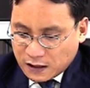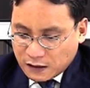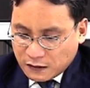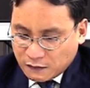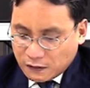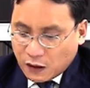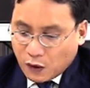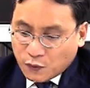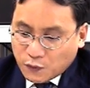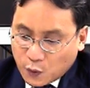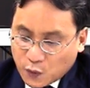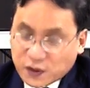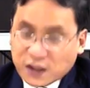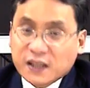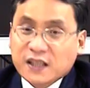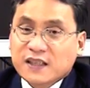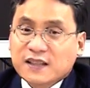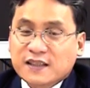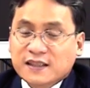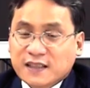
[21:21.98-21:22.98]
Well, of course, it
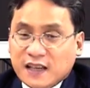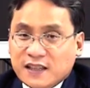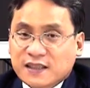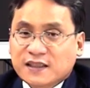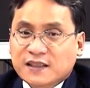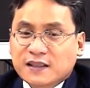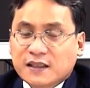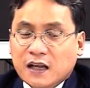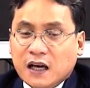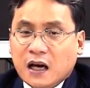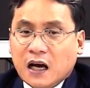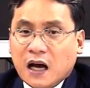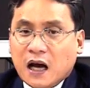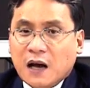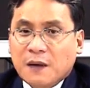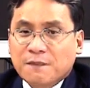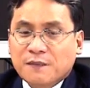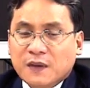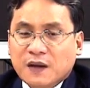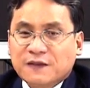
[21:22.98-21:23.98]
is just
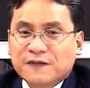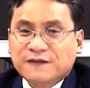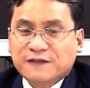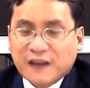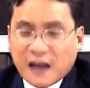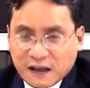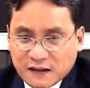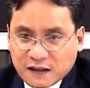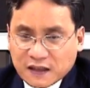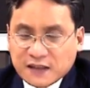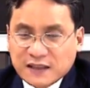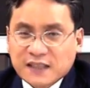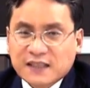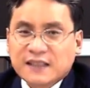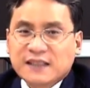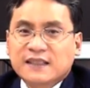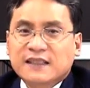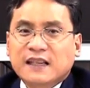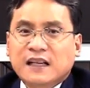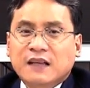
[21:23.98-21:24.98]
a fact. This
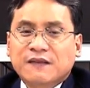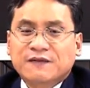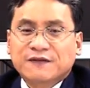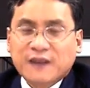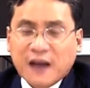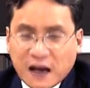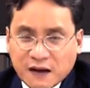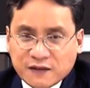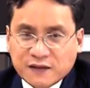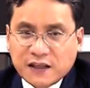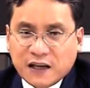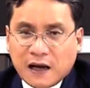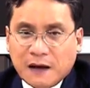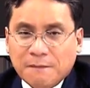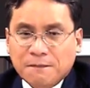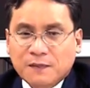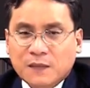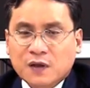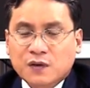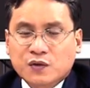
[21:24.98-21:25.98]
is the factor
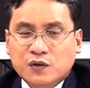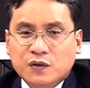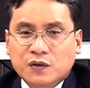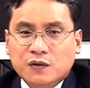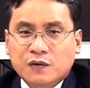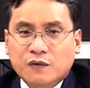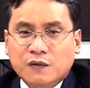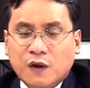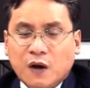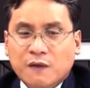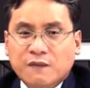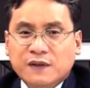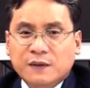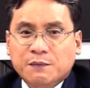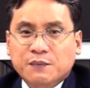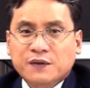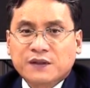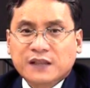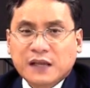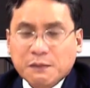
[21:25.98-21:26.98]
of the
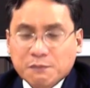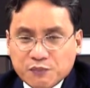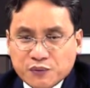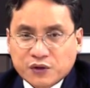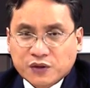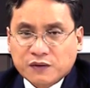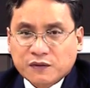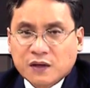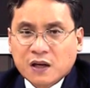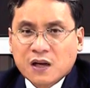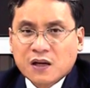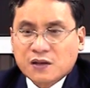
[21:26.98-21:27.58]
presumption.